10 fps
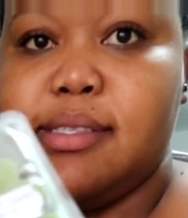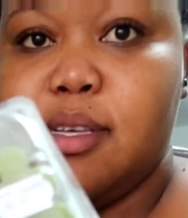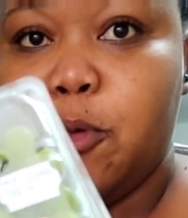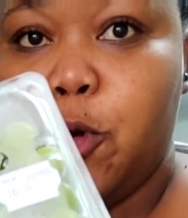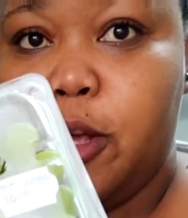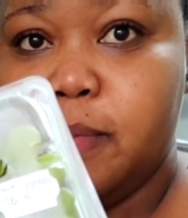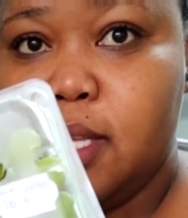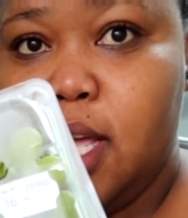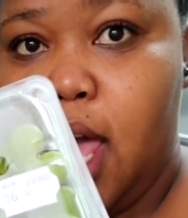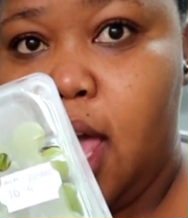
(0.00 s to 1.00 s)
some grapes
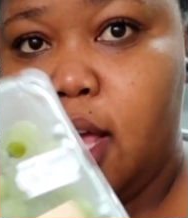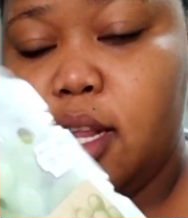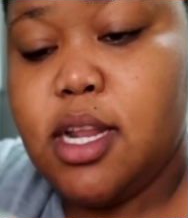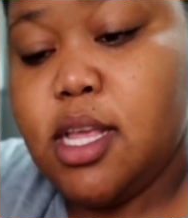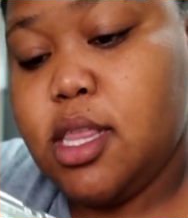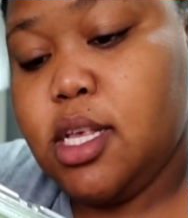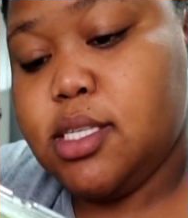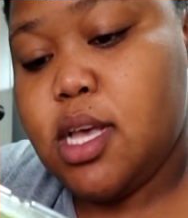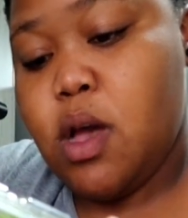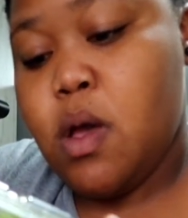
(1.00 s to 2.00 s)
again. These
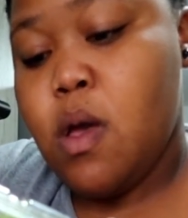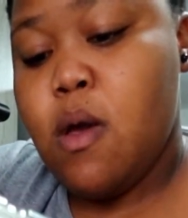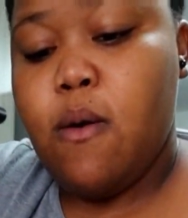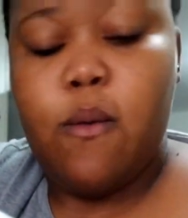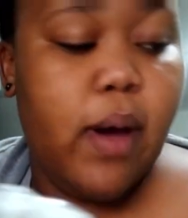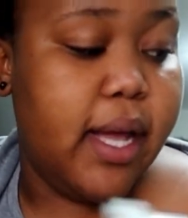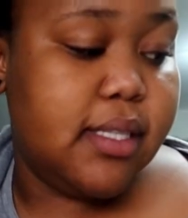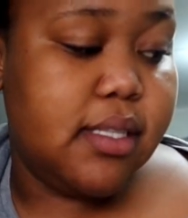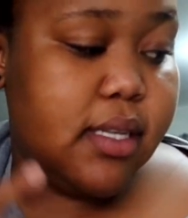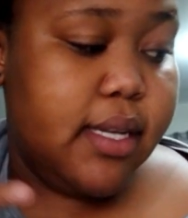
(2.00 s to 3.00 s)
are white
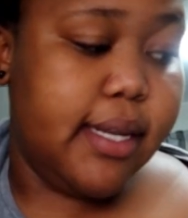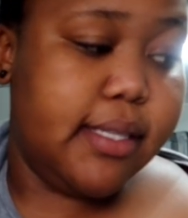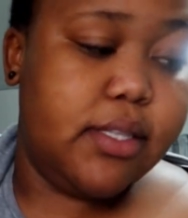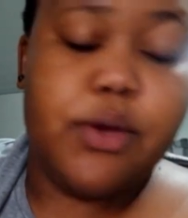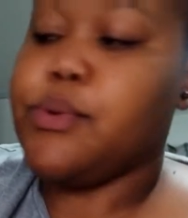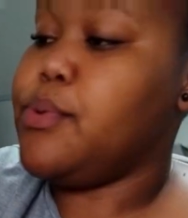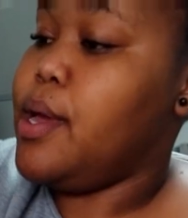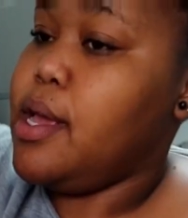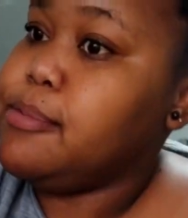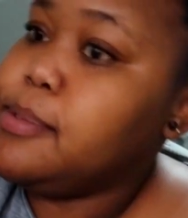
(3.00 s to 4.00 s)
seedless
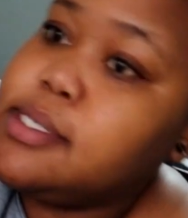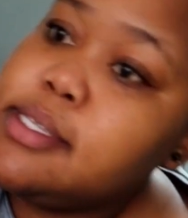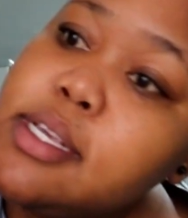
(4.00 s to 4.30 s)
grapes.